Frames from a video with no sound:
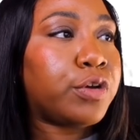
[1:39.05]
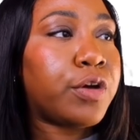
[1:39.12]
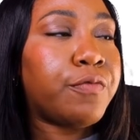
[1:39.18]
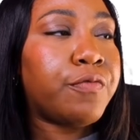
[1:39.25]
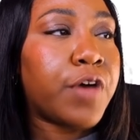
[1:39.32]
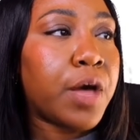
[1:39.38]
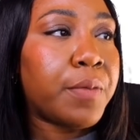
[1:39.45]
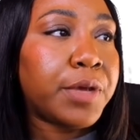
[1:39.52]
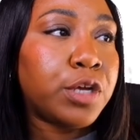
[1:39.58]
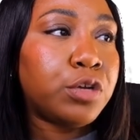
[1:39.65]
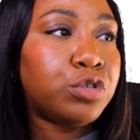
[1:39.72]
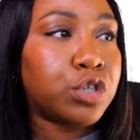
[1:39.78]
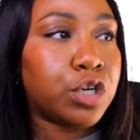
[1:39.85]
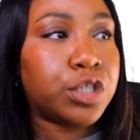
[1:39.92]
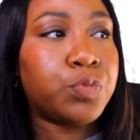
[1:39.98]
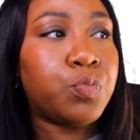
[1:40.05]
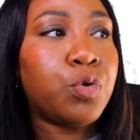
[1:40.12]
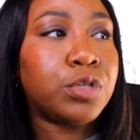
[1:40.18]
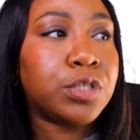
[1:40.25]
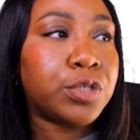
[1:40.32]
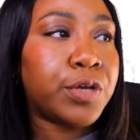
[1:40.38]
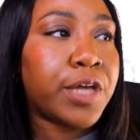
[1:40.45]
Confirming you just
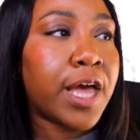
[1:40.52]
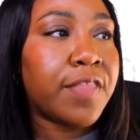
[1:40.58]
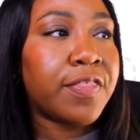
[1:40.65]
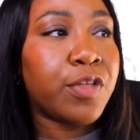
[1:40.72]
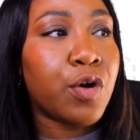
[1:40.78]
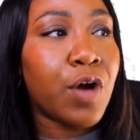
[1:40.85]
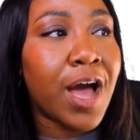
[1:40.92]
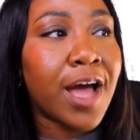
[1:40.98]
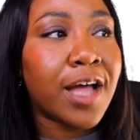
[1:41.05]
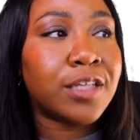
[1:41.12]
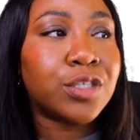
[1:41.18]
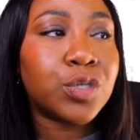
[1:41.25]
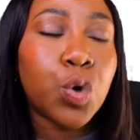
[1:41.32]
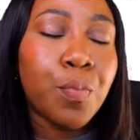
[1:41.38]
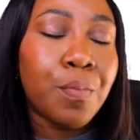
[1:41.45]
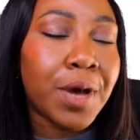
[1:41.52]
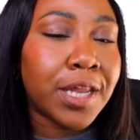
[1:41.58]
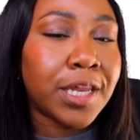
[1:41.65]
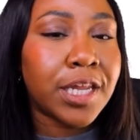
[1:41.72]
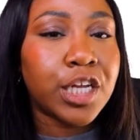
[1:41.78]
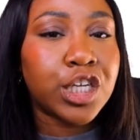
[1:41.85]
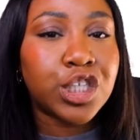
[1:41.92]
want to get your hands on my
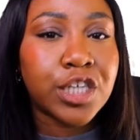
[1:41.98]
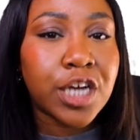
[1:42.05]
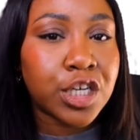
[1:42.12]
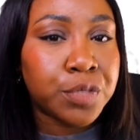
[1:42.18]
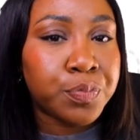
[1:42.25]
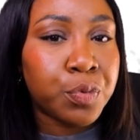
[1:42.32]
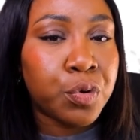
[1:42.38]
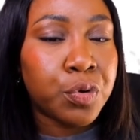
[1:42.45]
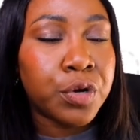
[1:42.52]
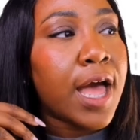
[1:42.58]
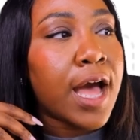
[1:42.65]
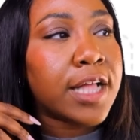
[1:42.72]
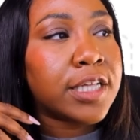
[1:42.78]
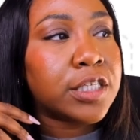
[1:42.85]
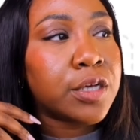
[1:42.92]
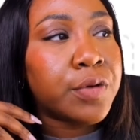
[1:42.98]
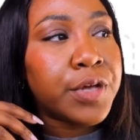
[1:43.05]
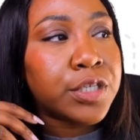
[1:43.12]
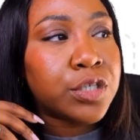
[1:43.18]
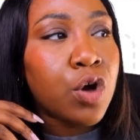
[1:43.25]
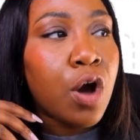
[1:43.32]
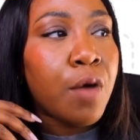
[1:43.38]
niche dashboard. And so
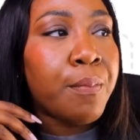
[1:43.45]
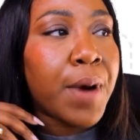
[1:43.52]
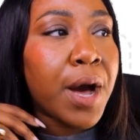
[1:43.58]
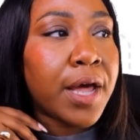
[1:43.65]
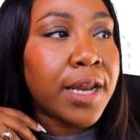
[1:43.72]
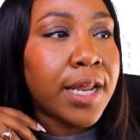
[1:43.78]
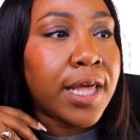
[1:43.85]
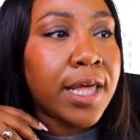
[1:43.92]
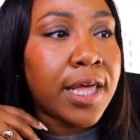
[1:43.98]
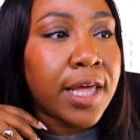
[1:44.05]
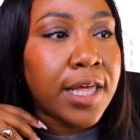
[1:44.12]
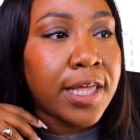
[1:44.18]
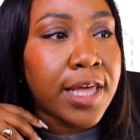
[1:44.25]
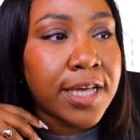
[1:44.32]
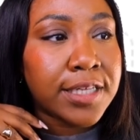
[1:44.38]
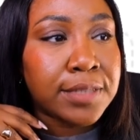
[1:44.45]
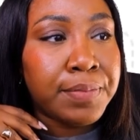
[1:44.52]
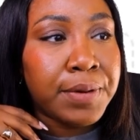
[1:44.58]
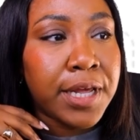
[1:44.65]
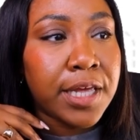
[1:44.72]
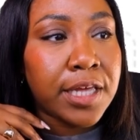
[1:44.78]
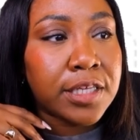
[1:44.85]
it's got a button here, yes
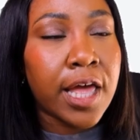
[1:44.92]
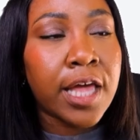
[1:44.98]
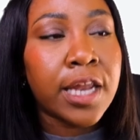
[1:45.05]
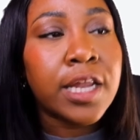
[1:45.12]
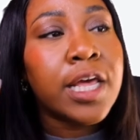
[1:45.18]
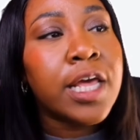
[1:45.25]
please. And